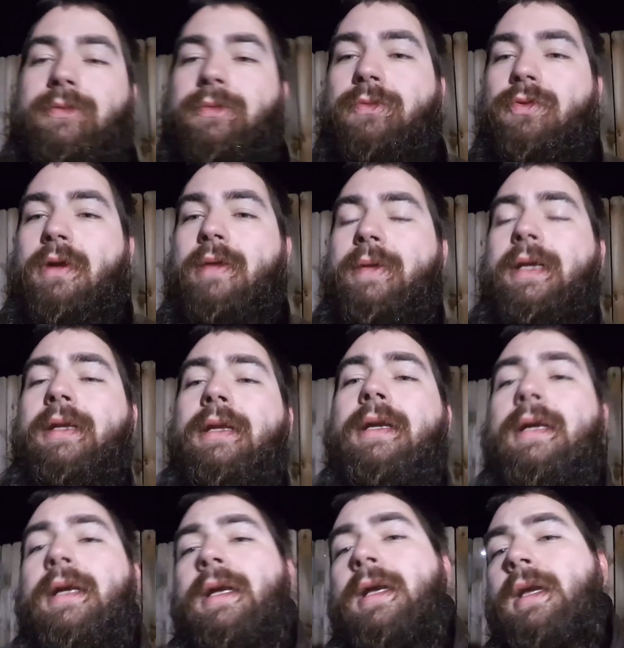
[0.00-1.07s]
subscribing.
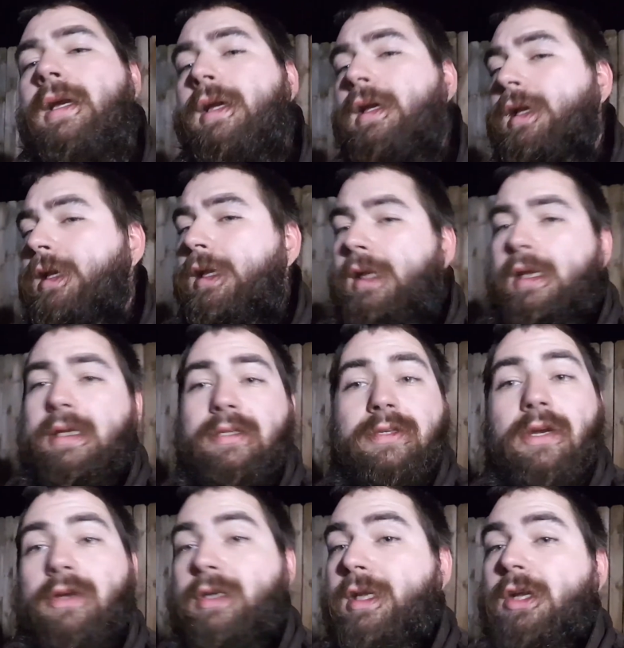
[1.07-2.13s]
It's
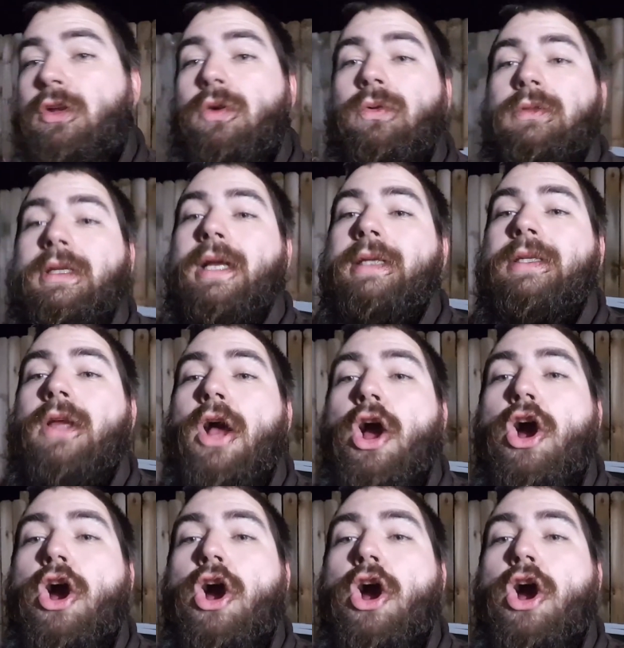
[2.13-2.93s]
starting to get cold, guys.